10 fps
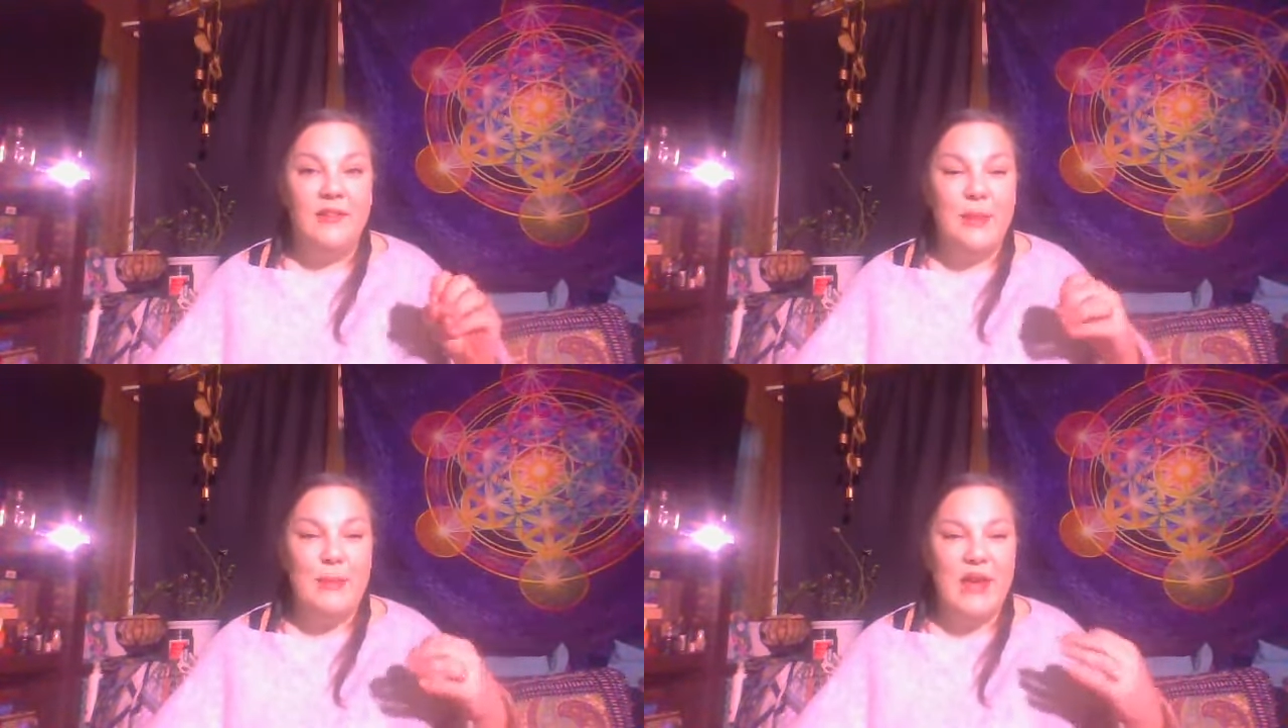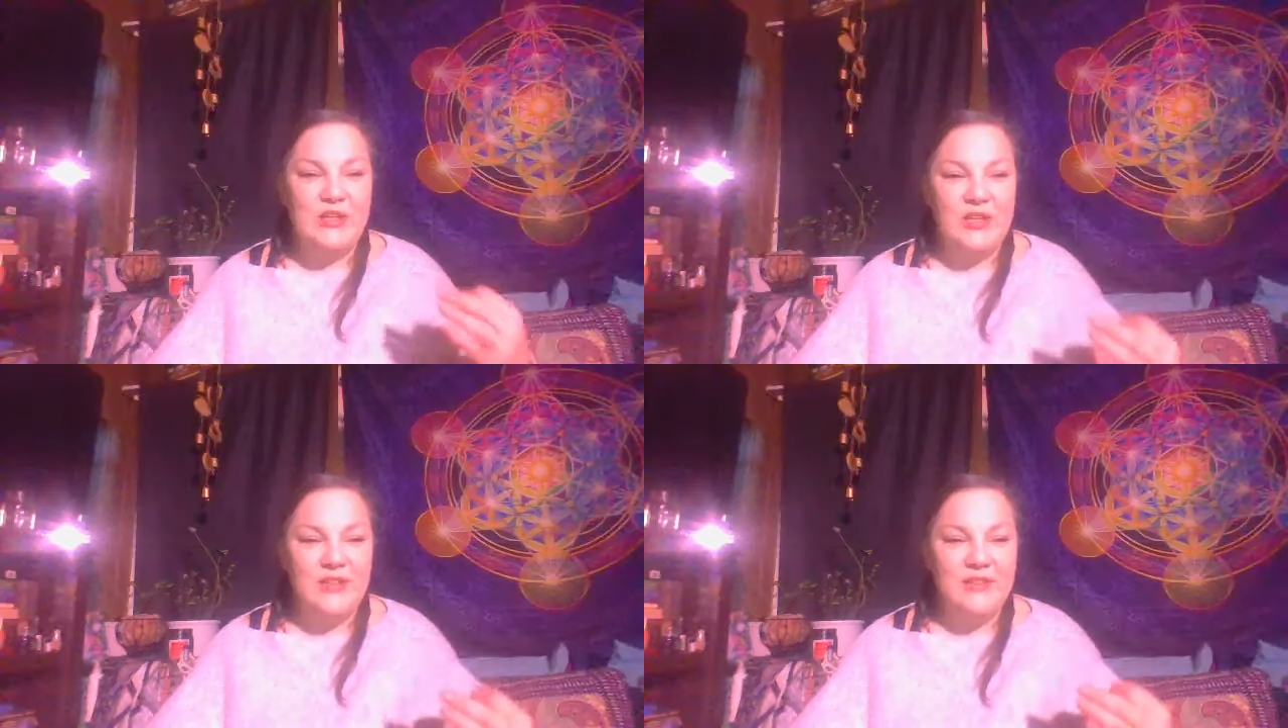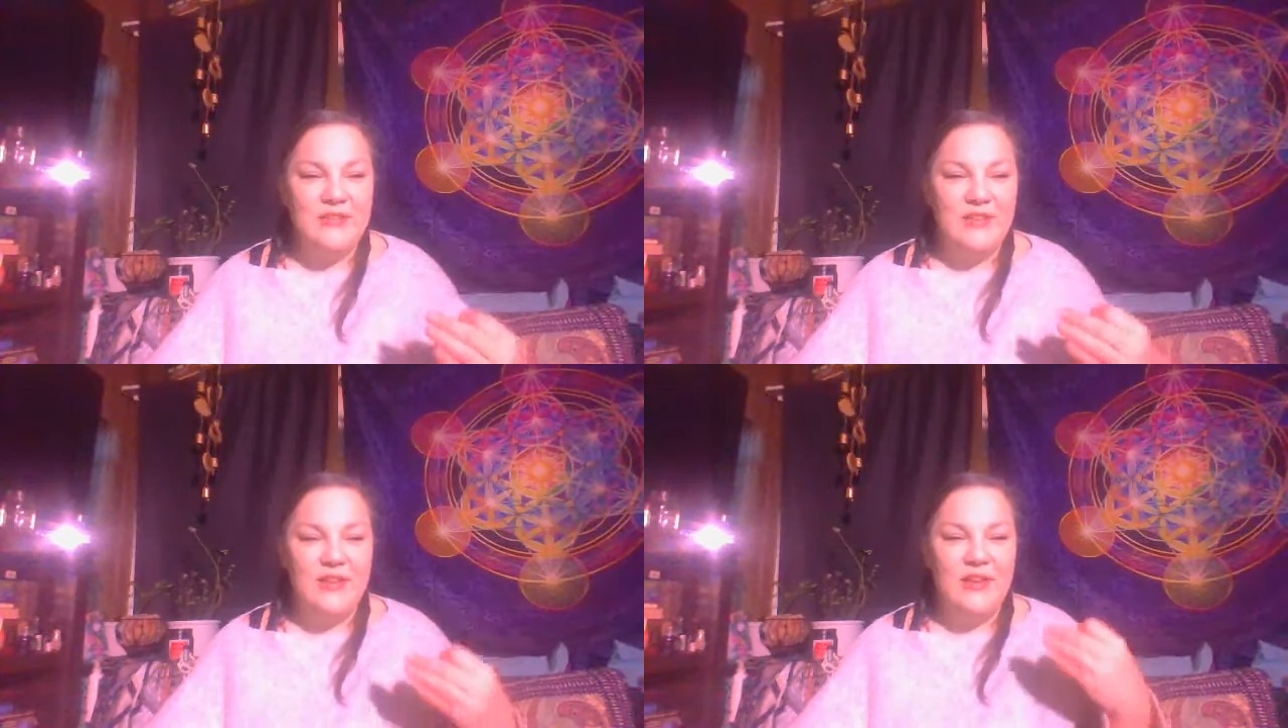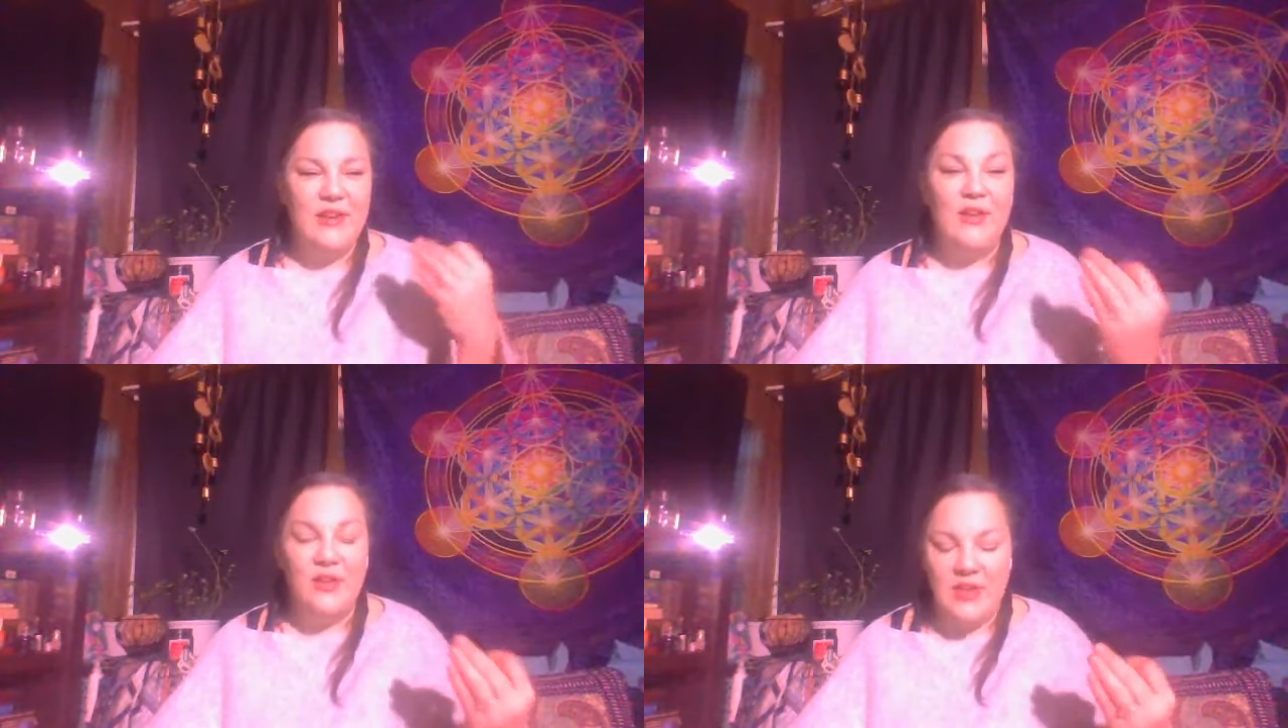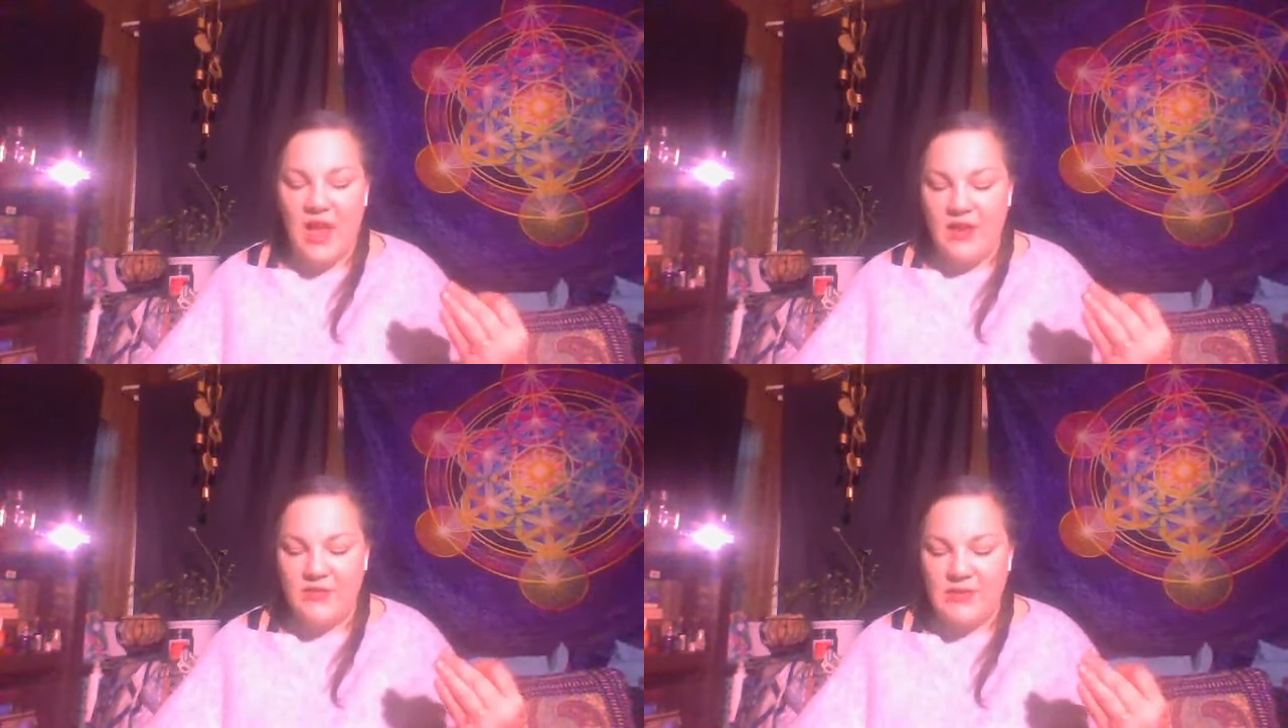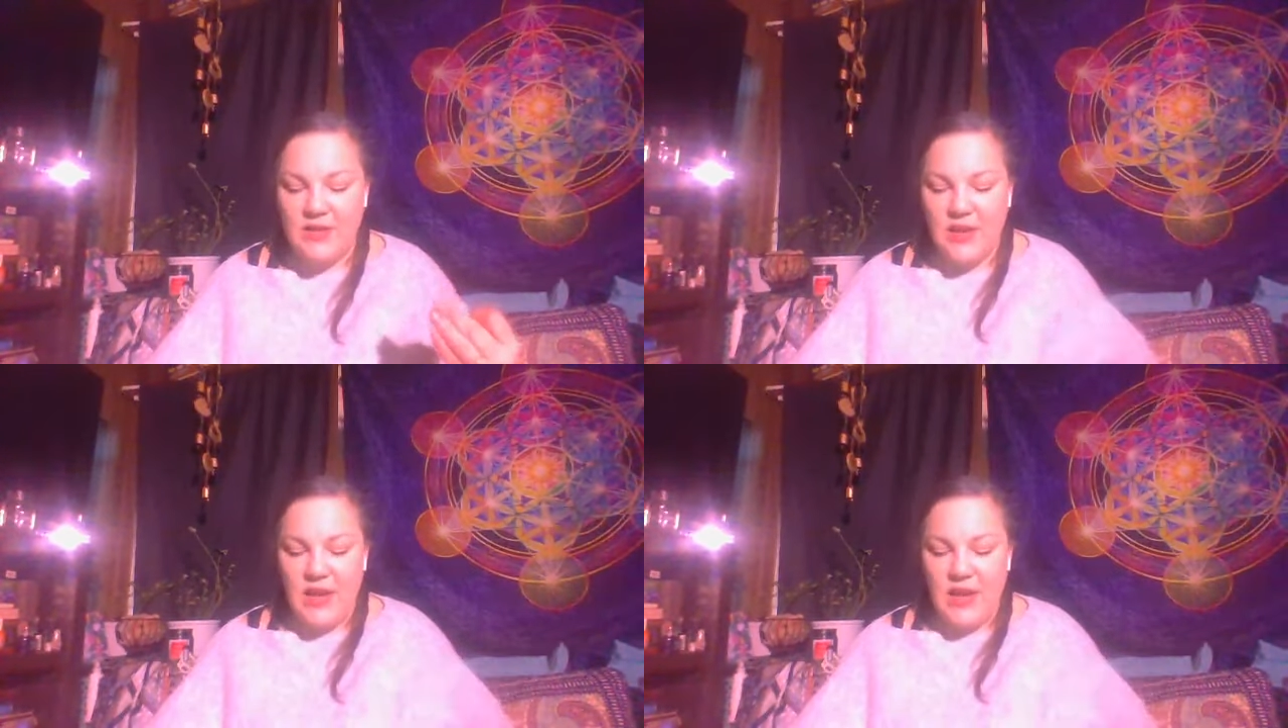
the magic in our lives.